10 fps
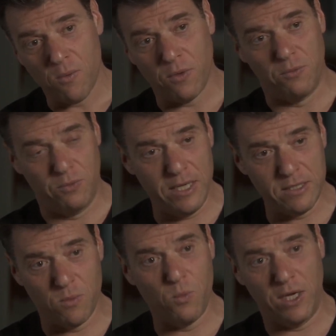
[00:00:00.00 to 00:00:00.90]
Well, the
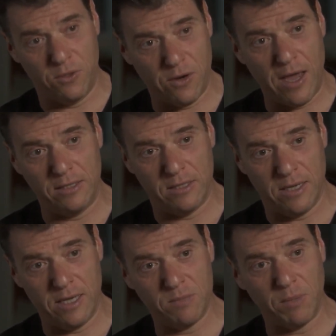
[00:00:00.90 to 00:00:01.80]
reason we created
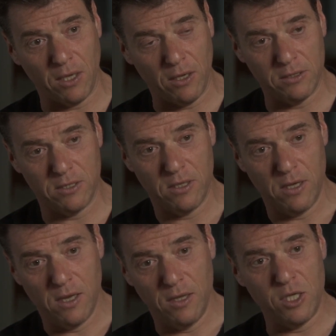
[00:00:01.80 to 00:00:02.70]
it is because
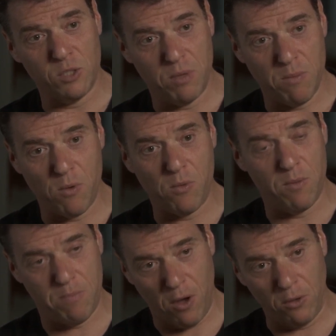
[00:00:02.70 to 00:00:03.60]
these people were
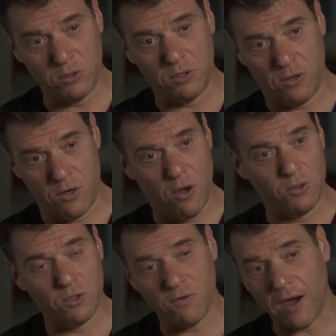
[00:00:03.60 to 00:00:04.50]
opposed to the
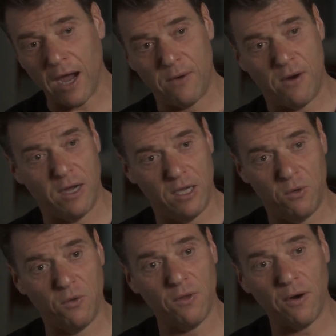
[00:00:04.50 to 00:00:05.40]
notion of hierarchy
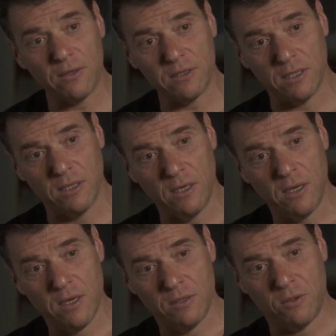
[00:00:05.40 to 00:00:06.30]
and authority.
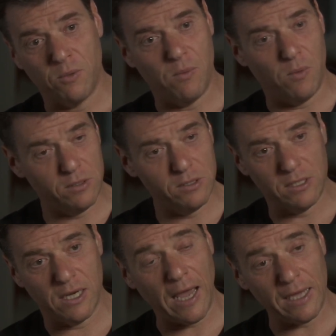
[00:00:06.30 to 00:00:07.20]
So it
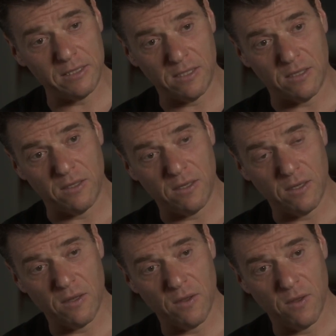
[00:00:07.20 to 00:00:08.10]
wasn't an accident.
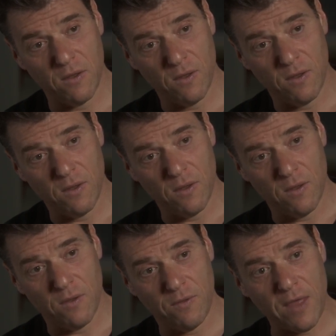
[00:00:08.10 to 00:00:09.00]

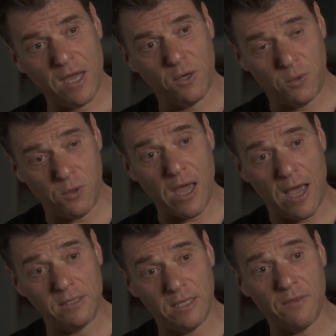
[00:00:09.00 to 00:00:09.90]
They
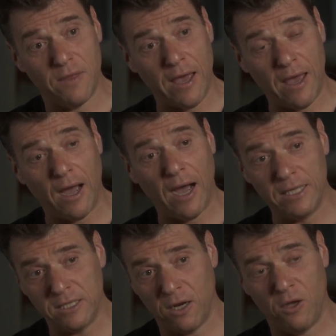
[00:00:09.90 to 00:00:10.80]
created their
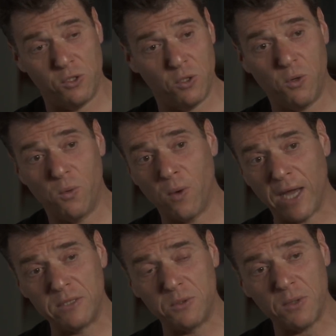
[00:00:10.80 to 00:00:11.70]
ideological
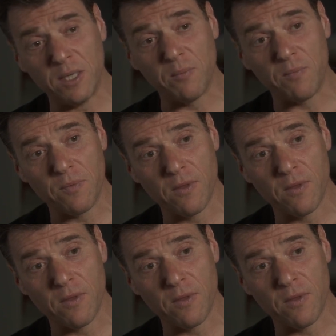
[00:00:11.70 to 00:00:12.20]
wet dream.